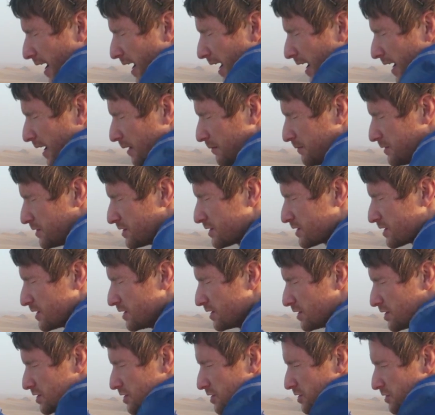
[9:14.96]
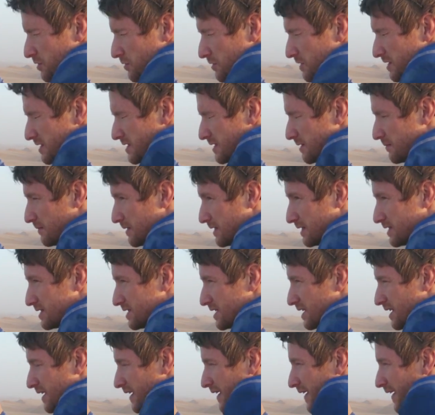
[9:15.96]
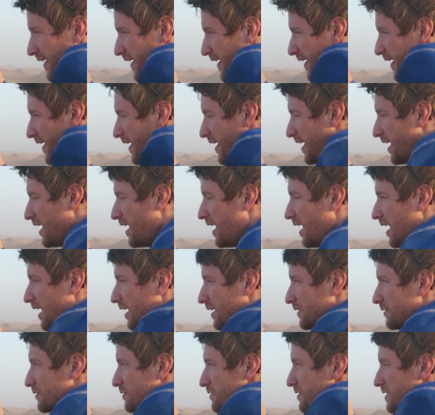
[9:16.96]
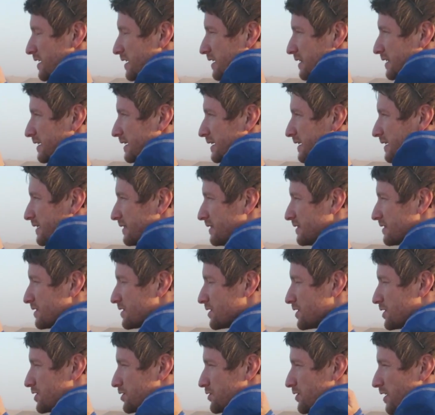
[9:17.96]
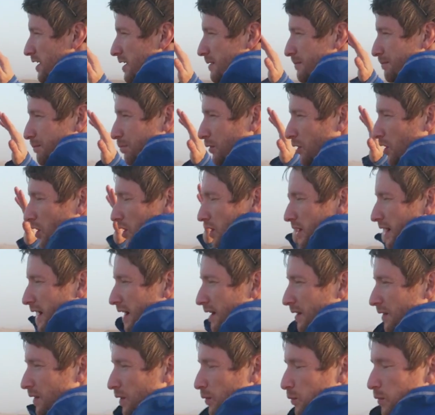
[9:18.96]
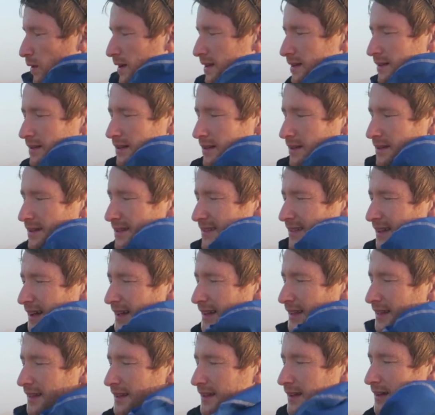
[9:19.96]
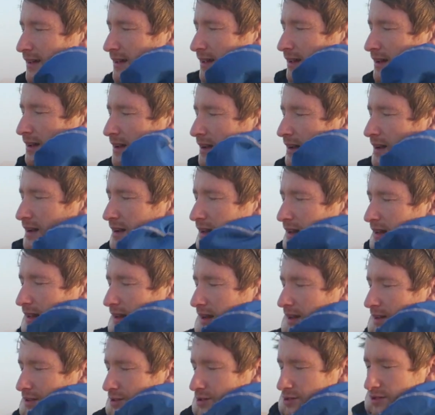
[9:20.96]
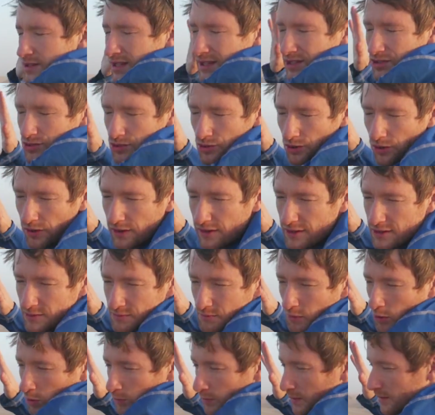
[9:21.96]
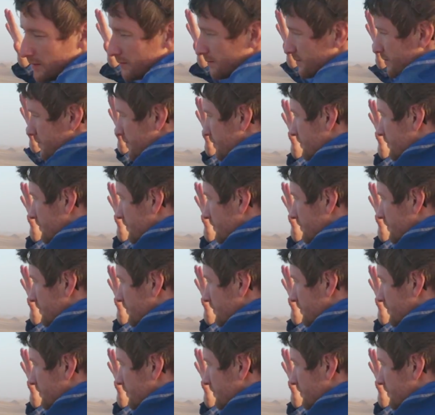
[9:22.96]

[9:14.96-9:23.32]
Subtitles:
and I'm just gonna shoot this image and really try and block out the wind and the sand and just enjoy this moment.